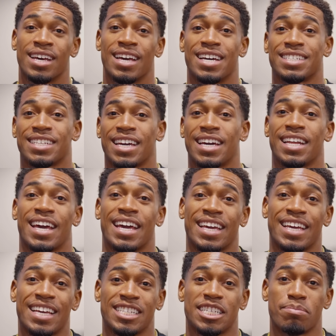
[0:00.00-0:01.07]
is get an
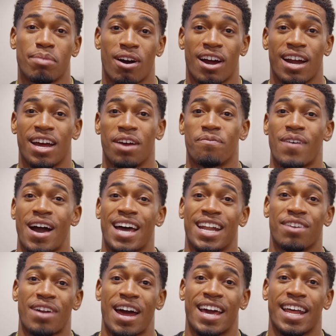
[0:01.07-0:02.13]
easy bar and find
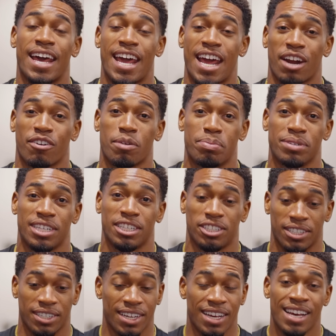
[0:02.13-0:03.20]
the right hand grip
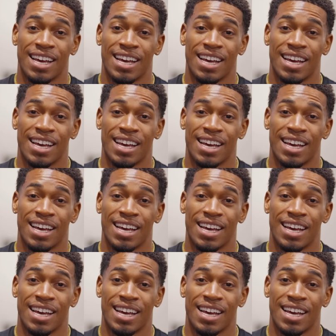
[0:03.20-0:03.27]
position.